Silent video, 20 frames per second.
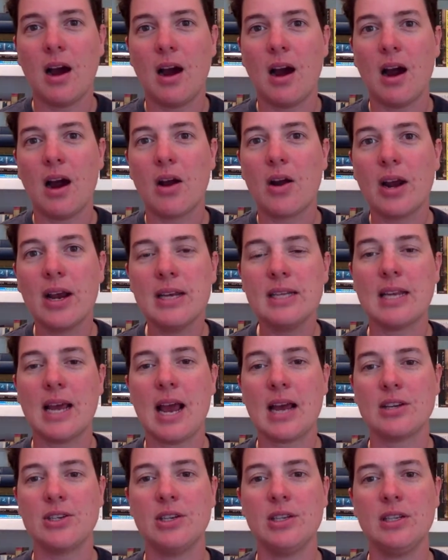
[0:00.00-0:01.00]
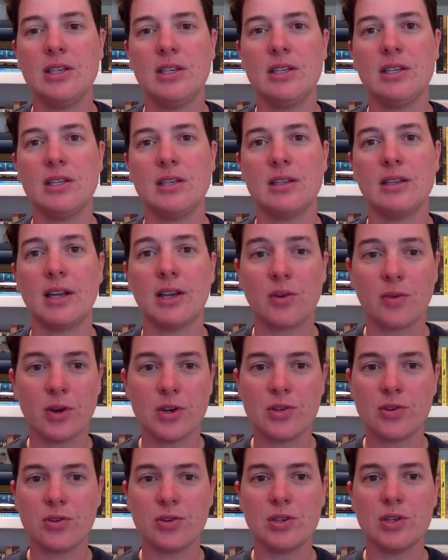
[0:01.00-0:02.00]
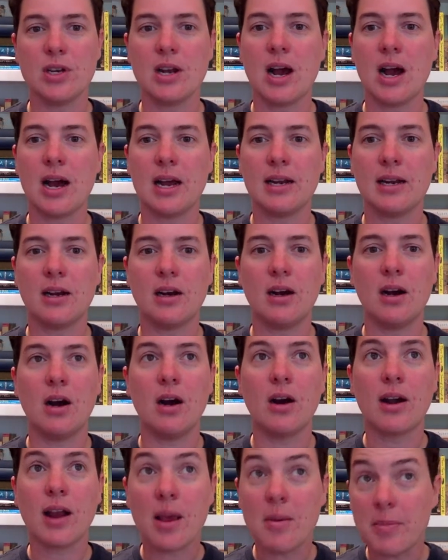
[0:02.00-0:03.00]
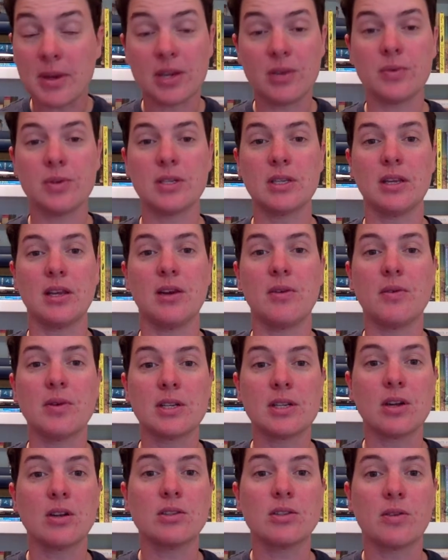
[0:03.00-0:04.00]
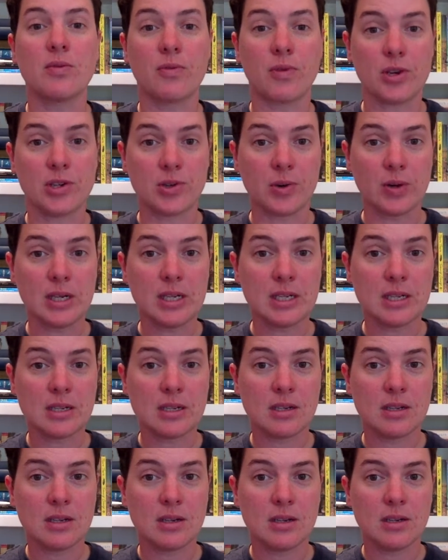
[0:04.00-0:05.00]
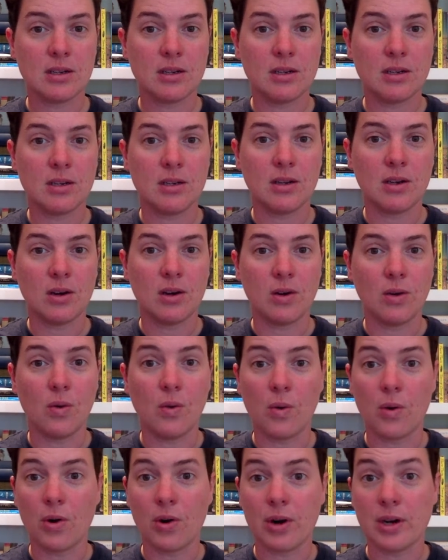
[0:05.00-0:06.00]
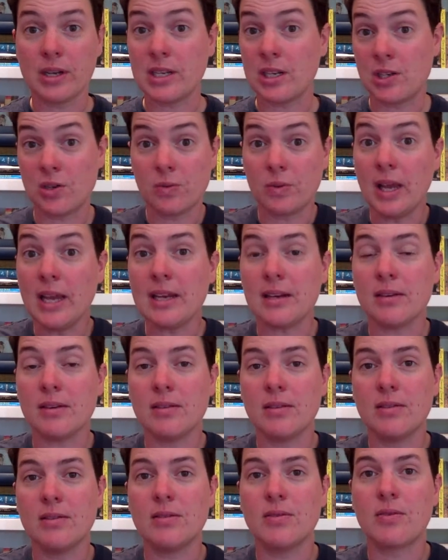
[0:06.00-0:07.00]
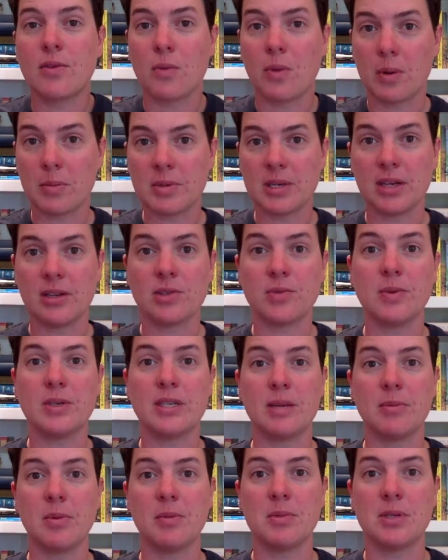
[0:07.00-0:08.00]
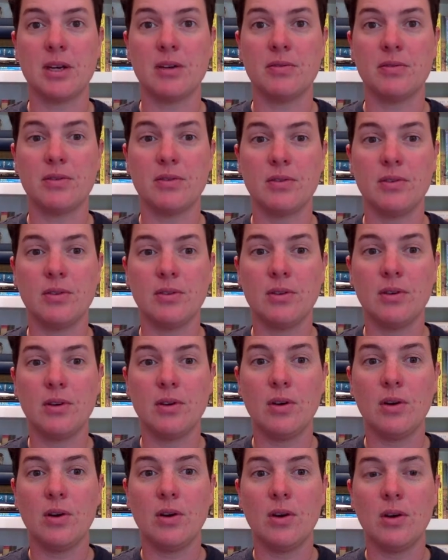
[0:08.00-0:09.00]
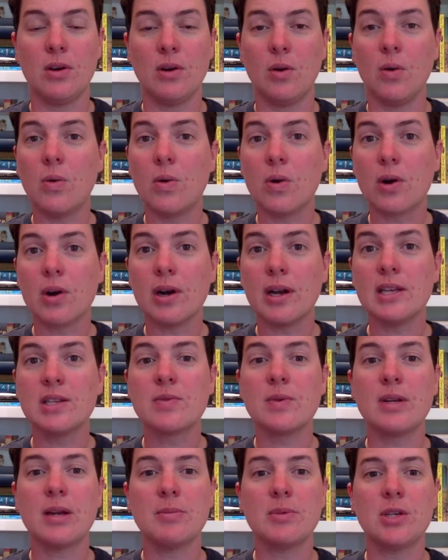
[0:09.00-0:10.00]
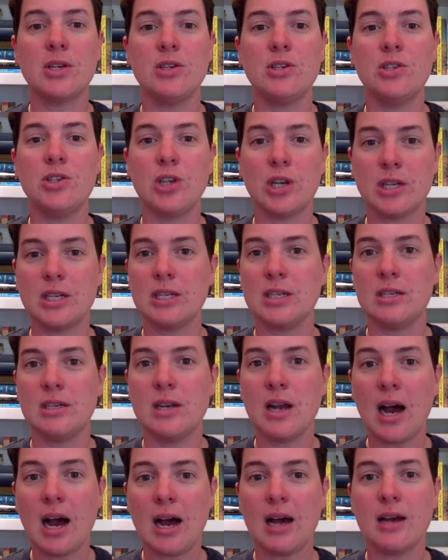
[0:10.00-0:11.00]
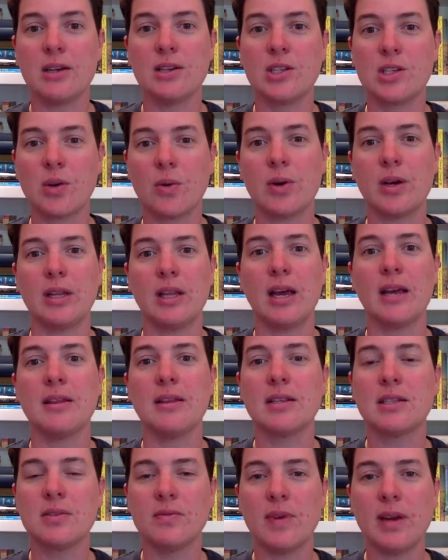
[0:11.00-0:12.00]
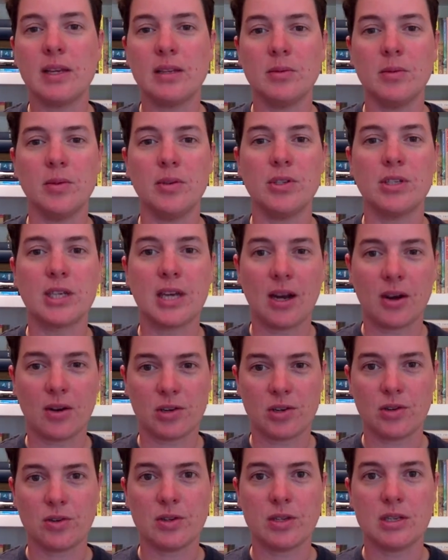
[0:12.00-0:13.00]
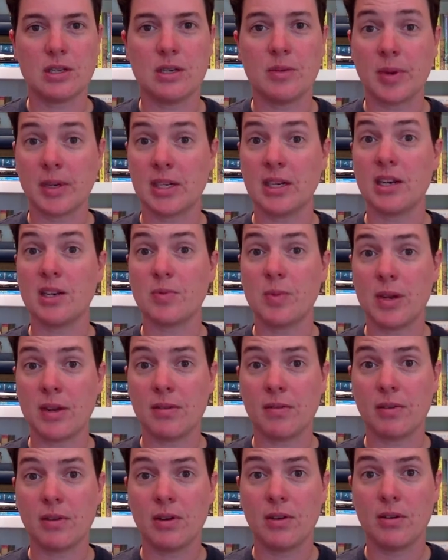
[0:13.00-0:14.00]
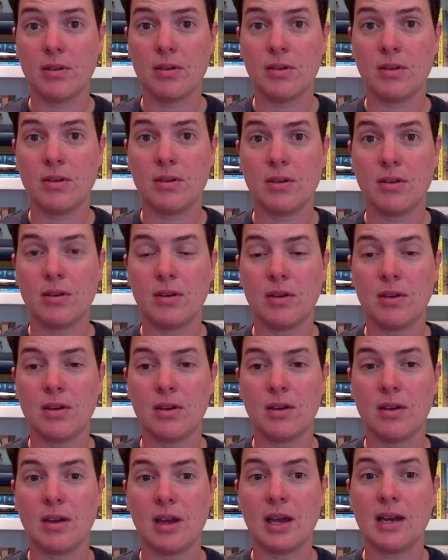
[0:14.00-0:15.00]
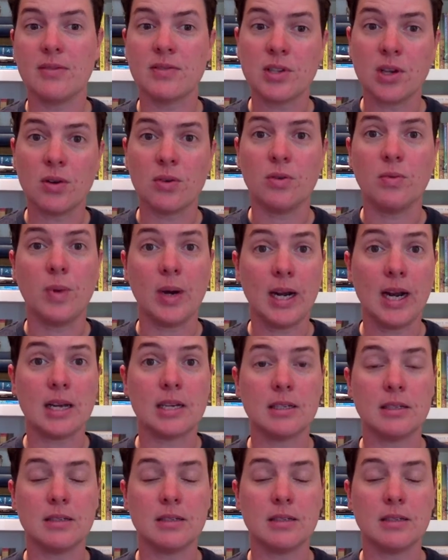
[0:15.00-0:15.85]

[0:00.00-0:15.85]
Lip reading: Are his actions, like Kreacher's, not unambiguously a result of free choice? Or is it too late for Wormtail to redeem himself? Or is redemption just not a storyline that's available to characters depicted as weak? And if so, why not?